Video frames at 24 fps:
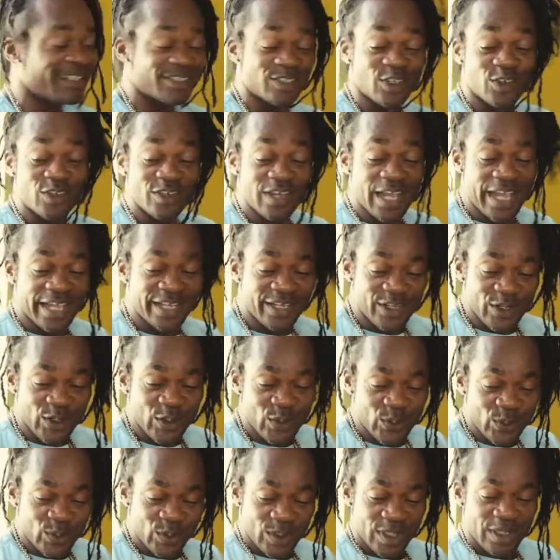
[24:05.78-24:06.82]
right
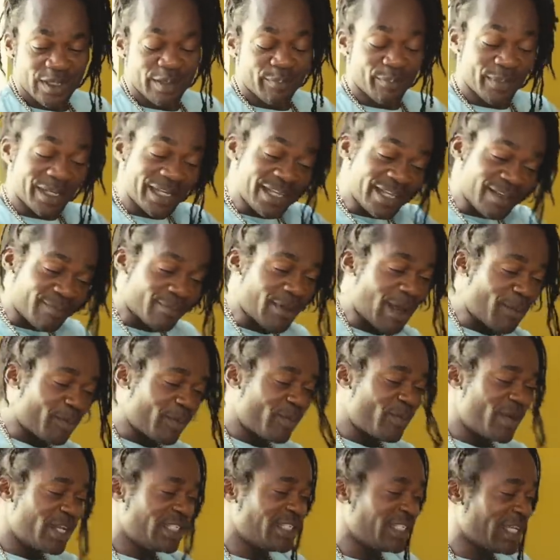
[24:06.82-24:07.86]
now, link back my
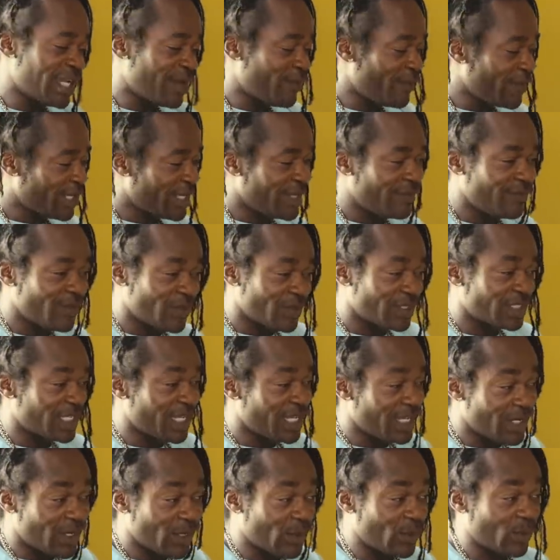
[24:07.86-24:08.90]
virgin and make you know,
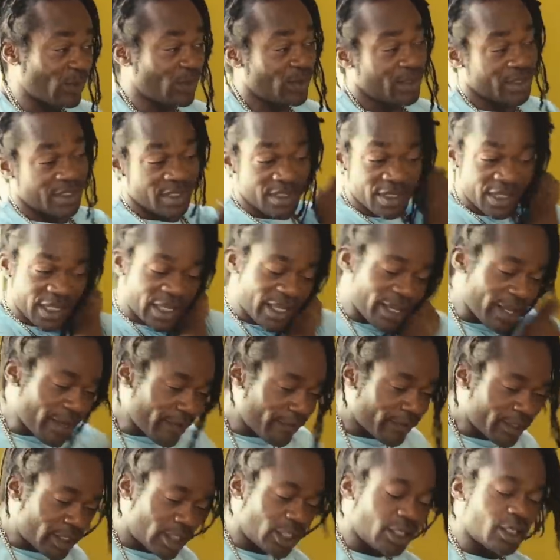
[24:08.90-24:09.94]
say, yo,
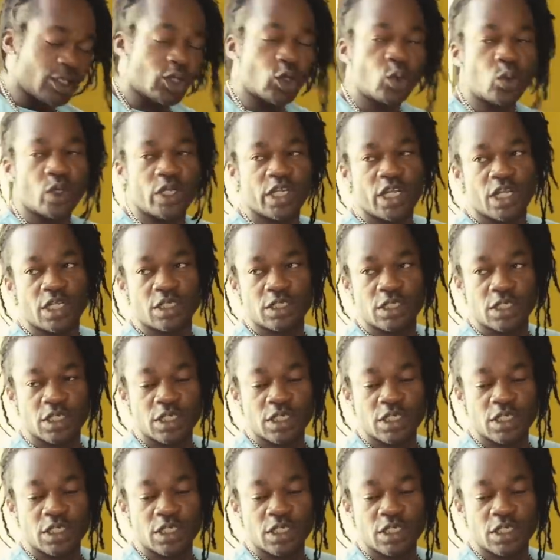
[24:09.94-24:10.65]
everything golden.